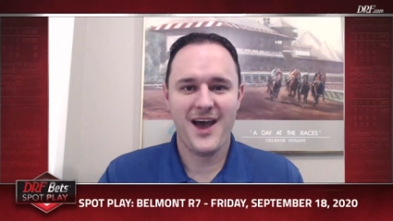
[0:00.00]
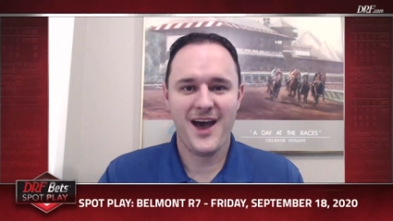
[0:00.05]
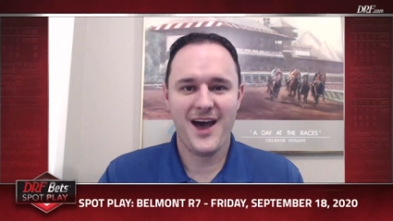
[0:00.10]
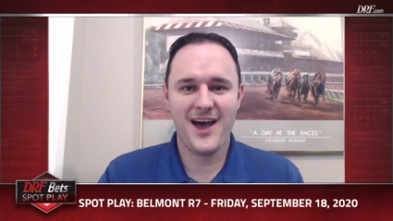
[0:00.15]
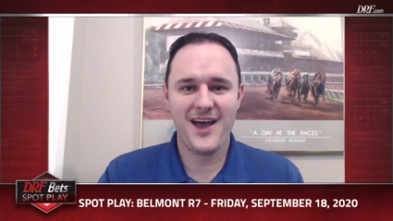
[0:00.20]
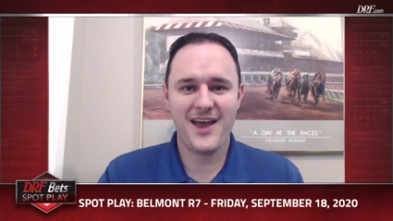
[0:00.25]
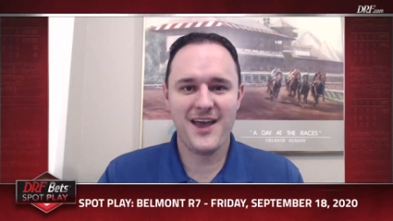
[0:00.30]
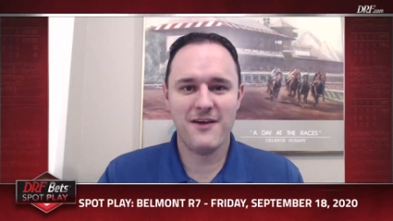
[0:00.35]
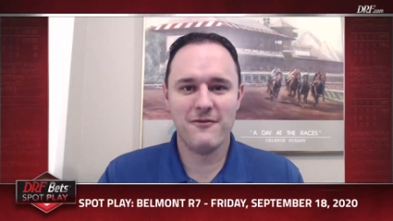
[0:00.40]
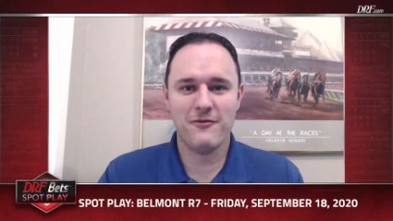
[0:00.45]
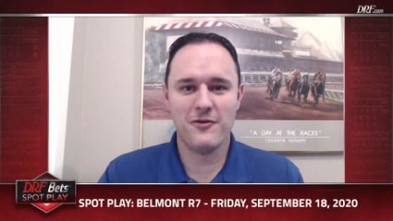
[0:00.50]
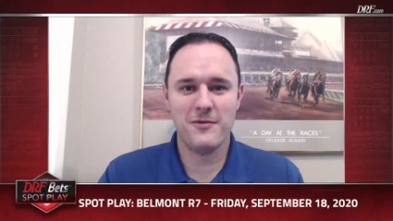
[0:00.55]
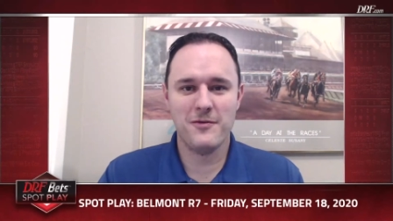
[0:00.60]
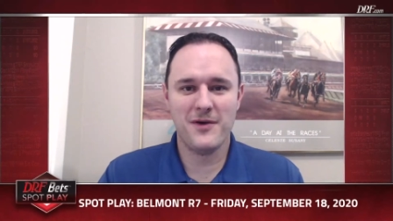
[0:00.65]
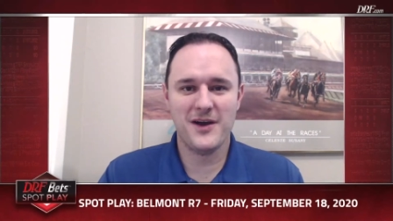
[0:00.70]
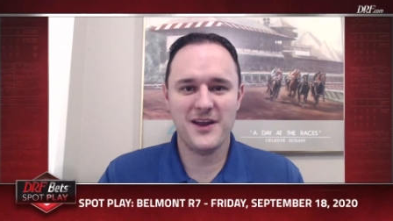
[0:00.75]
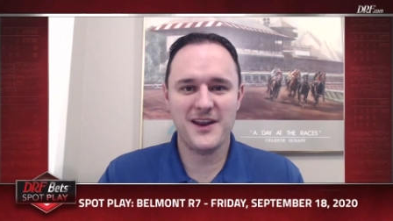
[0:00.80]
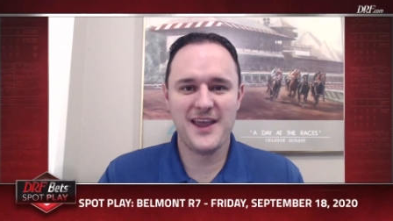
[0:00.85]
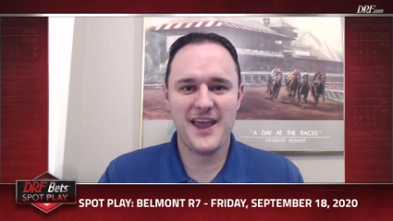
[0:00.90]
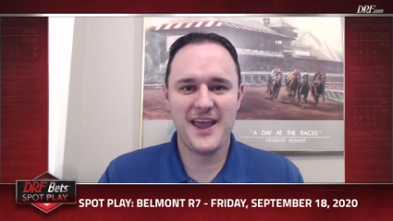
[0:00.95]
Hi,
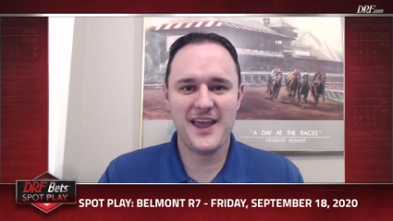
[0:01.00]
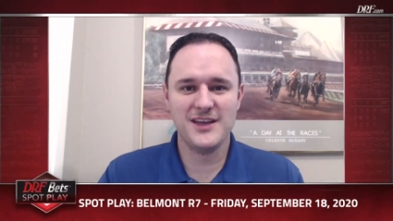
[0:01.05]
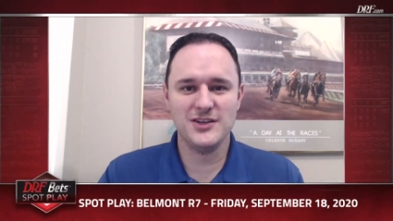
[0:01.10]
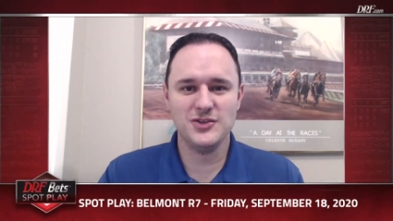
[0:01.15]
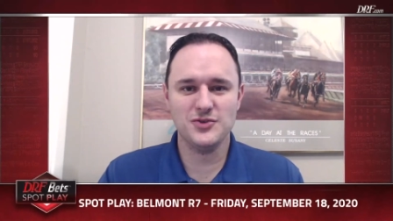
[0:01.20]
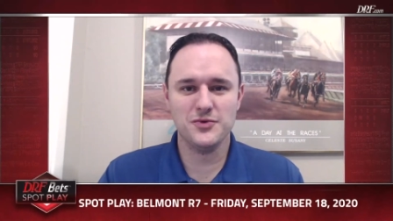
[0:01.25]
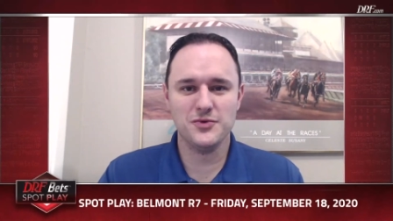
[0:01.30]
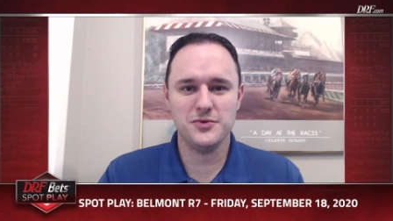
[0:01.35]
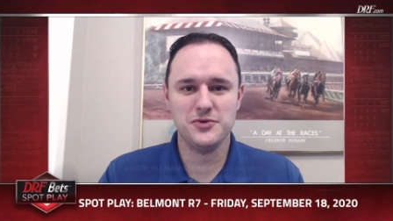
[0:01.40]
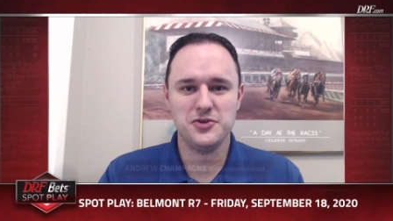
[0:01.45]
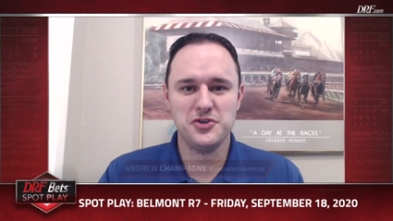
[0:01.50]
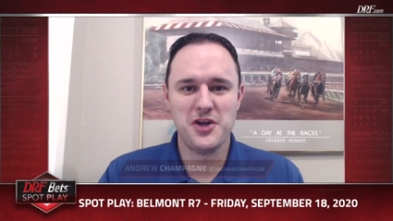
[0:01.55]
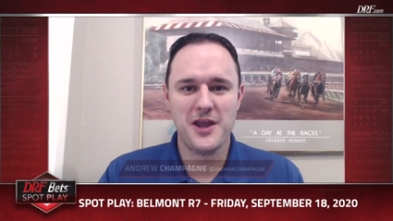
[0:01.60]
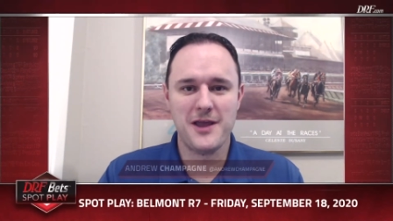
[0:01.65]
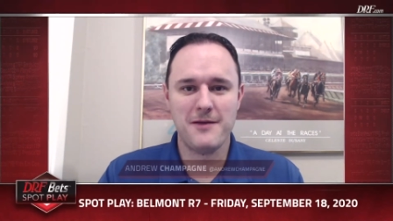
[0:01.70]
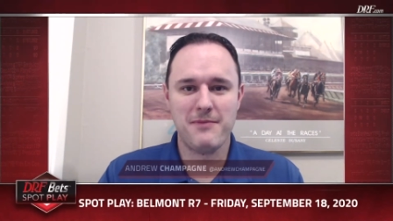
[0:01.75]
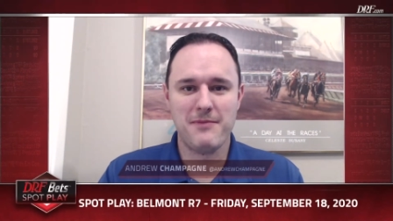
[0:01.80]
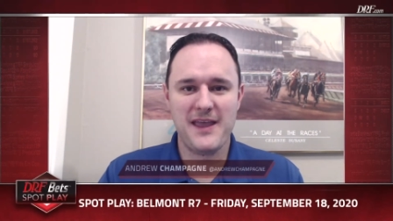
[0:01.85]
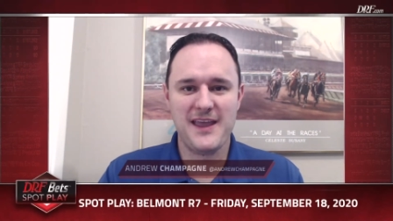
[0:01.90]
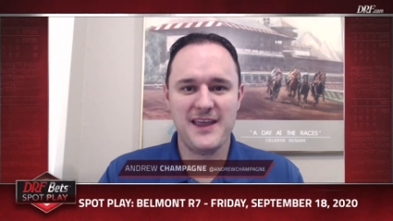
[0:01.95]
everybody. Andrew
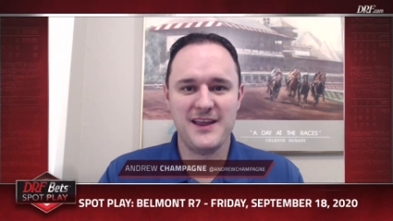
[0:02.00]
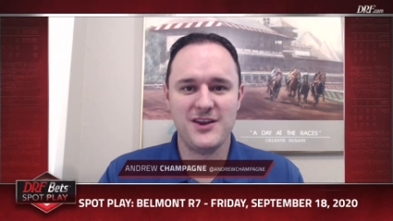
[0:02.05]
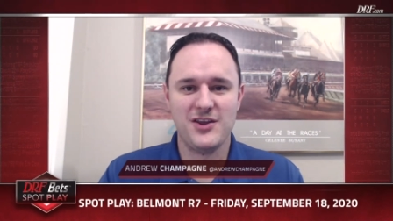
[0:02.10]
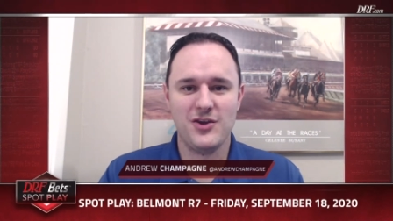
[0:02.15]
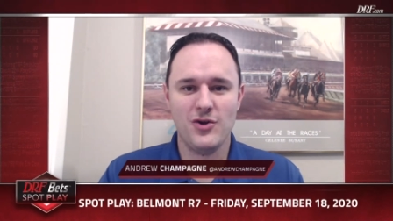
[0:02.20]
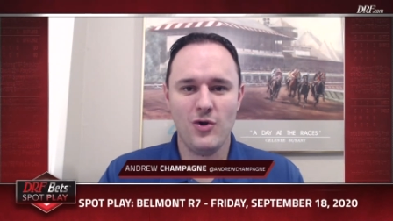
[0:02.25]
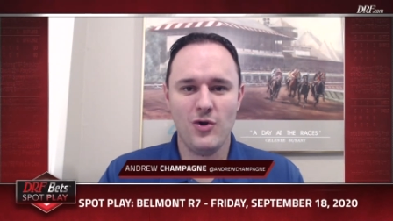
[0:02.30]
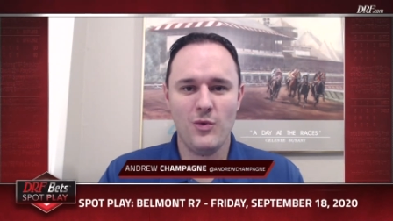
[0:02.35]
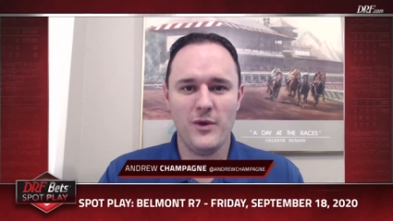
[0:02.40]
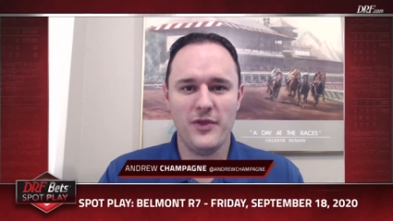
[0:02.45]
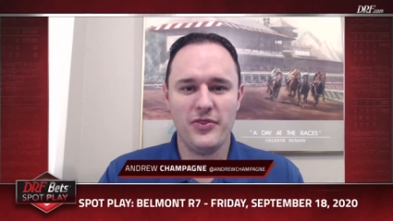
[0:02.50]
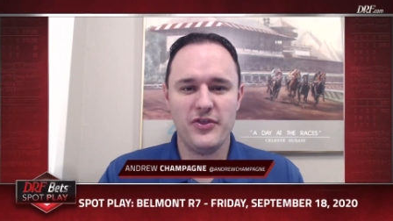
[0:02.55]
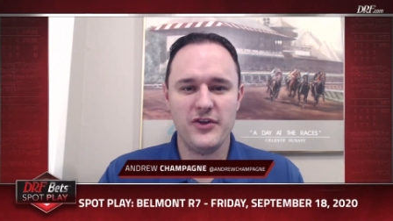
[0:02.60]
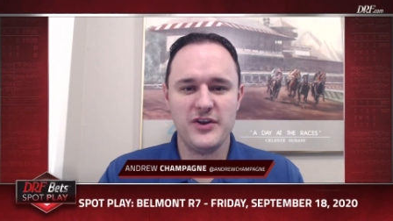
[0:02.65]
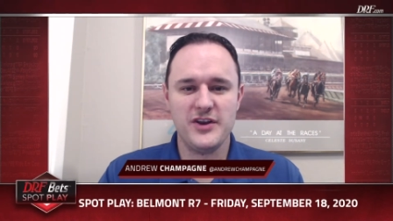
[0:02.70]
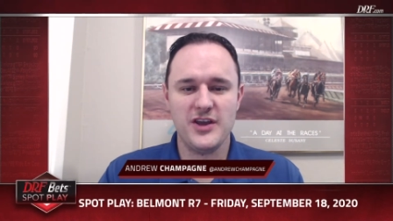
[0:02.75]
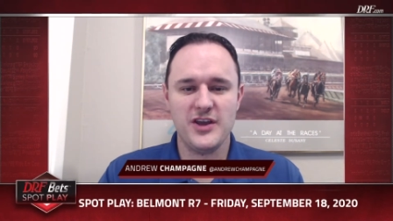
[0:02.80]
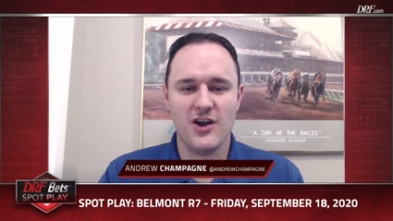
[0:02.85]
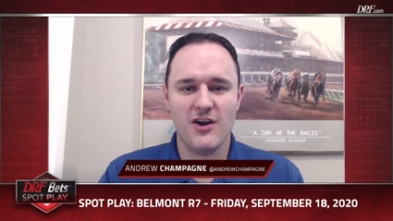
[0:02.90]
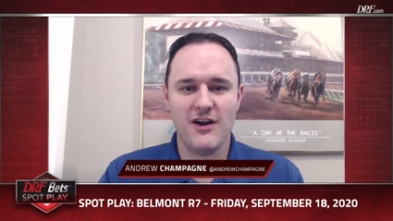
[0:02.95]
Champagne here with the
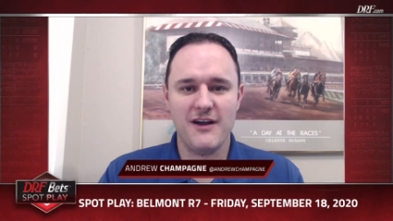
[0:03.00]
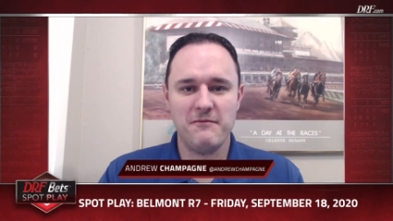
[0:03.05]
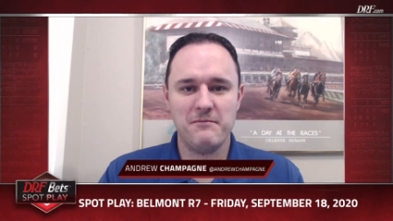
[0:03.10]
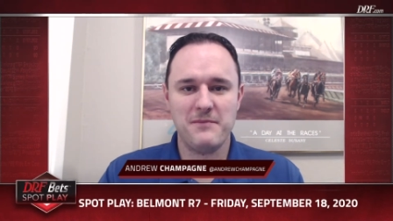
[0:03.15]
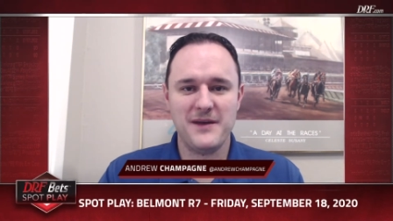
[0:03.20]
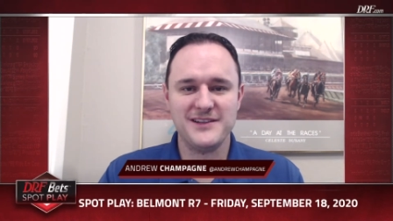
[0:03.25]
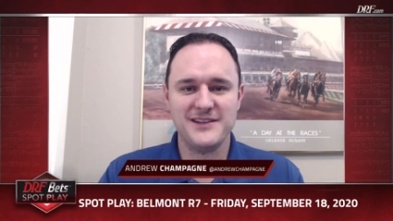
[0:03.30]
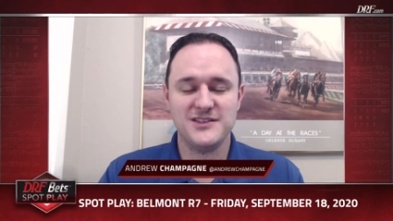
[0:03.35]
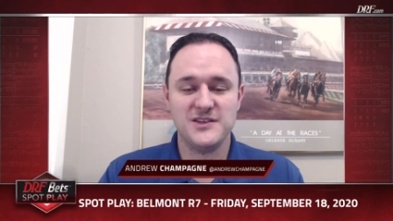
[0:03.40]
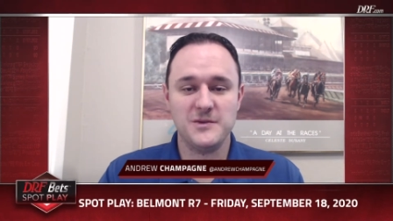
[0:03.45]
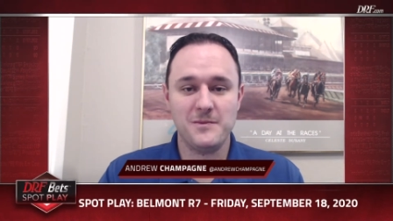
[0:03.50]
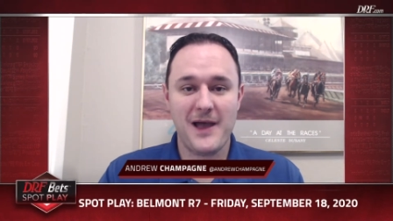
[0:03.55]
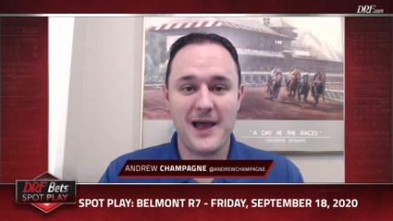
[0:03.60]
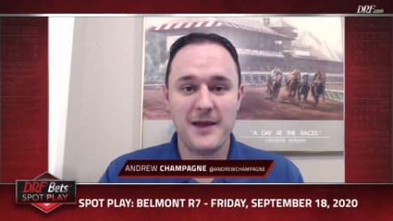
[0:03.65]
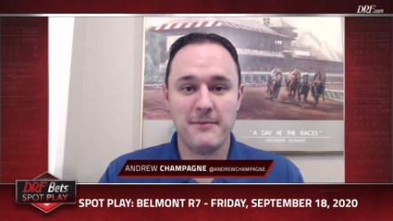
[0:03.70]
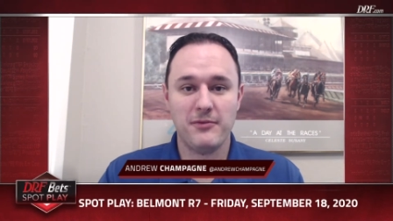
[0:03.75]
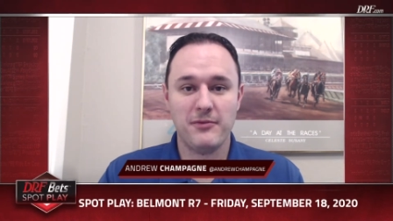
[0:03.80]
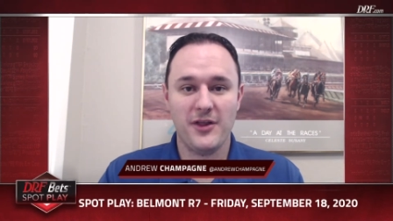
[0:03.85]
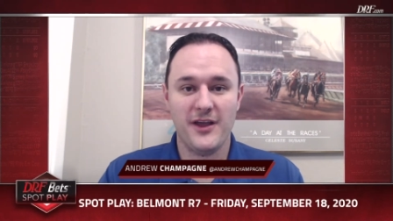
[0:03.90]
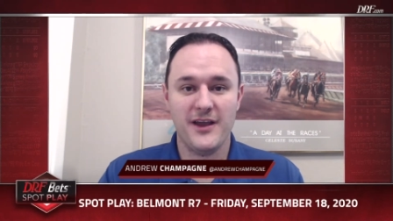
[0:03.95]
DRF Bet
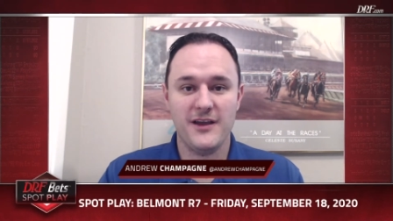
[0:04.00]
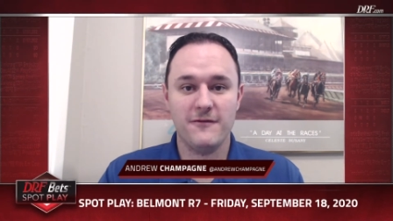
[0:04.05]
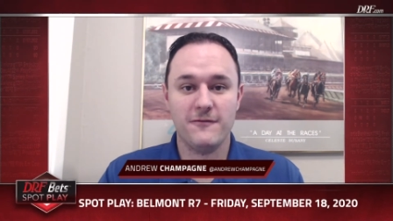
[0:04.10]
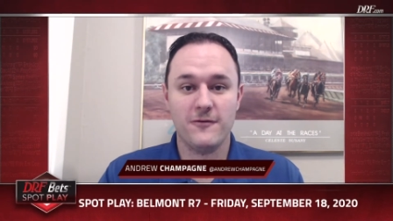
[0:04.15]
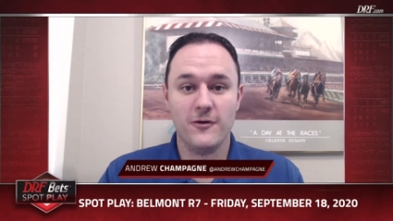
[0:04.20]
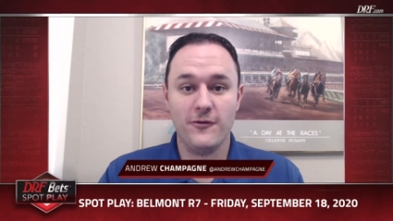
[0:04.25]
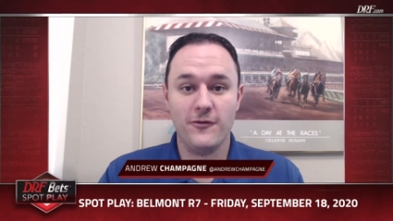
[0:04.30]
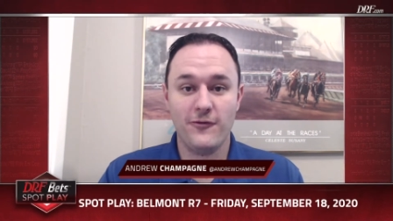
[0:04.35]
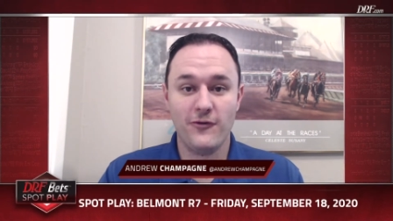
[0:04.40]
Spot Play for